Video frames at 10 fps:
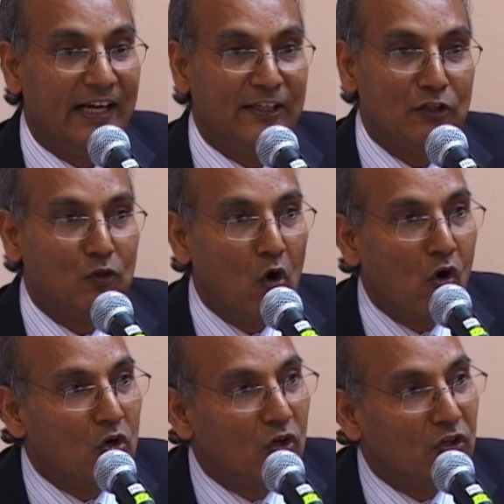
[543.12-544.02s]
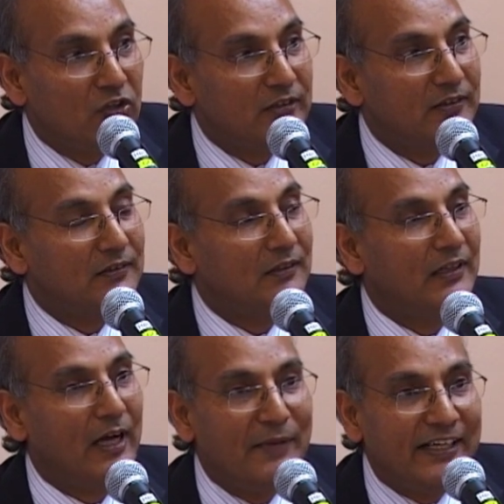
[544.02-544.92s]
It is no good
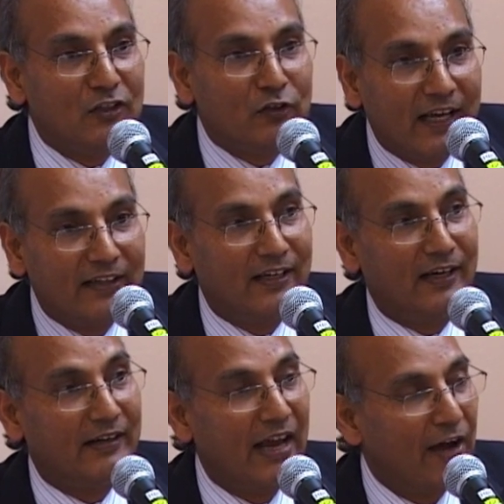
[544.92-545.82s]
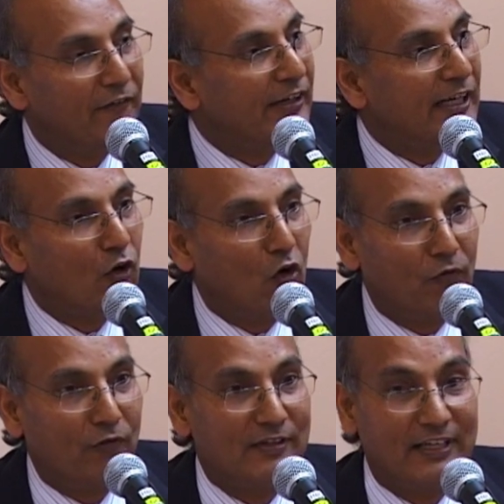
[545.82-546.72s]
coming together and having a
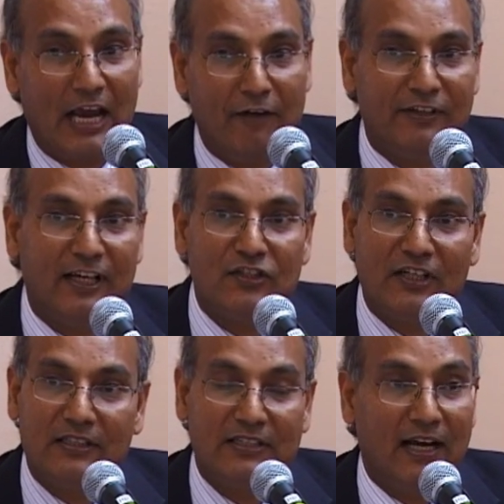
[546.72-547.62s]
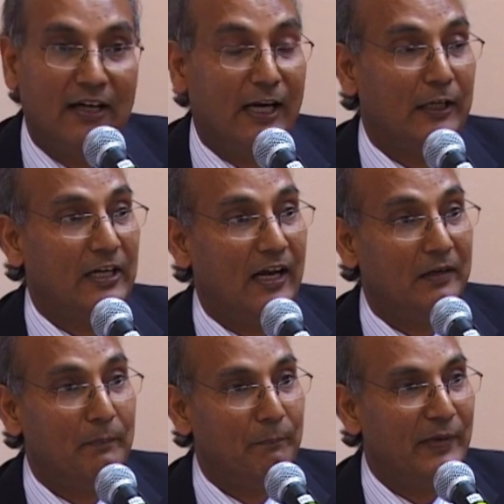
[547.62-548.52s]
conference and having a chit-chat
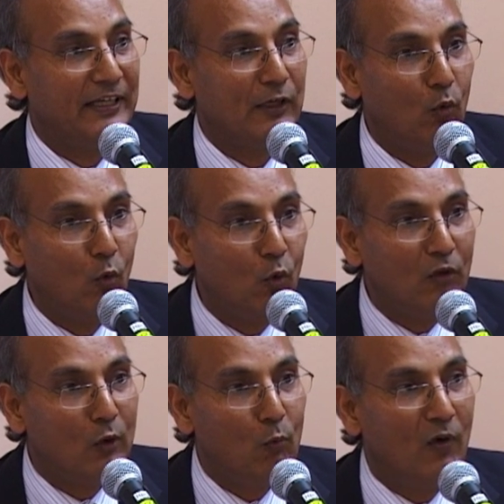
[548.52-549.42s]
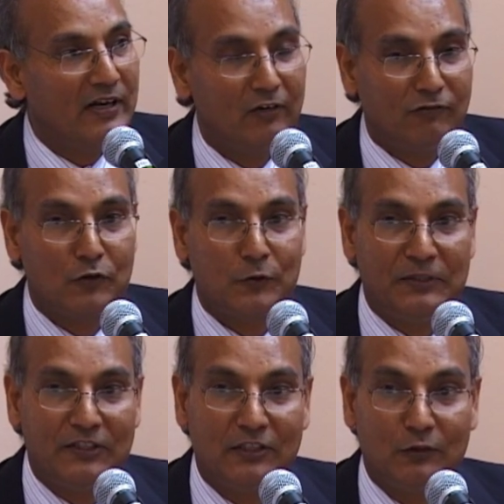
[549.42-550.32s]
and making all the wonderful
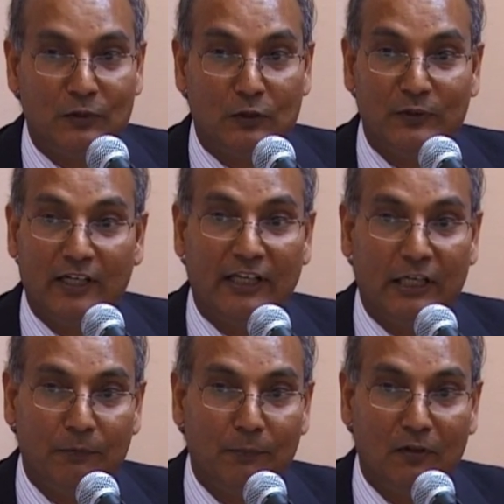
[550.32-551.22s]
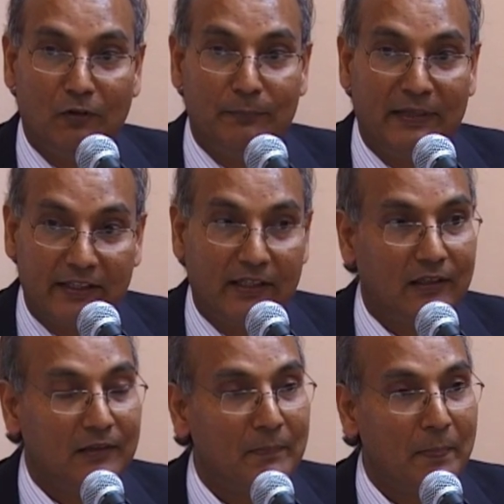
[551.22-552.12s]
speeches which we are capable of making.